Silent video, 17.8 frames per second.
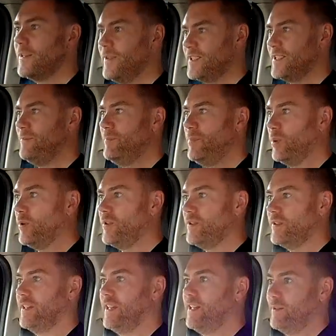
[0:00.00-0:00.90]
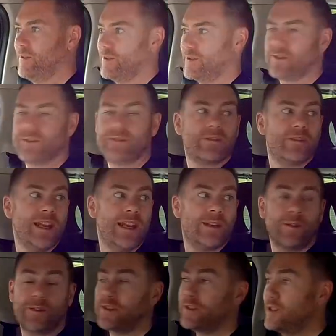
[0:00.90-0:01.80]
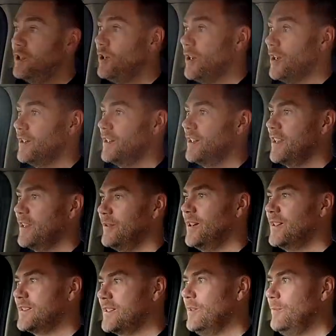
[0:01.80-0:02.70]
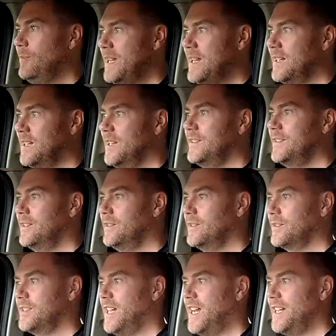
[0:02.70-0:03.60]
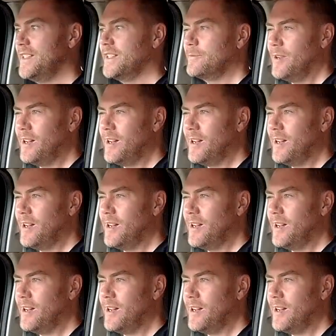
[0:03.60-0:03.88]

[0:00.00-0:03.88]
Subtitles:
So it's important it looks good, otherwise it'll make London look tatty.